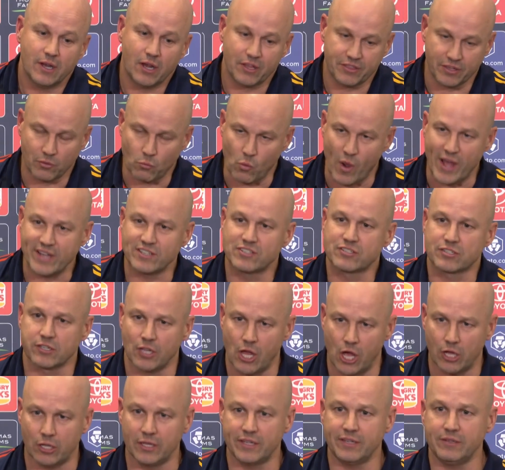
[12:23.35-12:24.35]
I think Wayne's
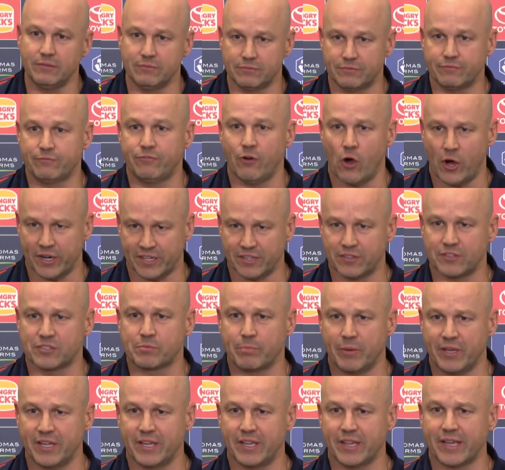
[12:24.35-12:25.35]
slowly finding the
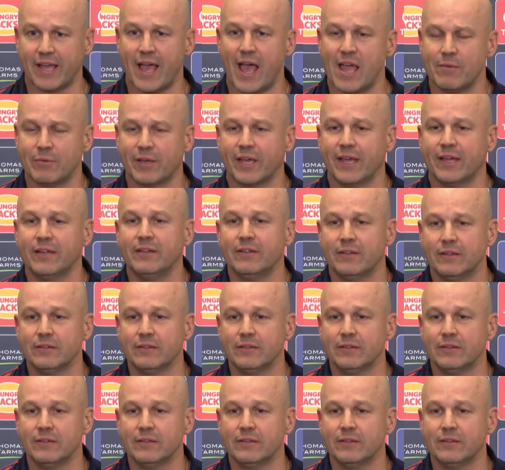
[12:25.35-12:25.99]
speed of the game again.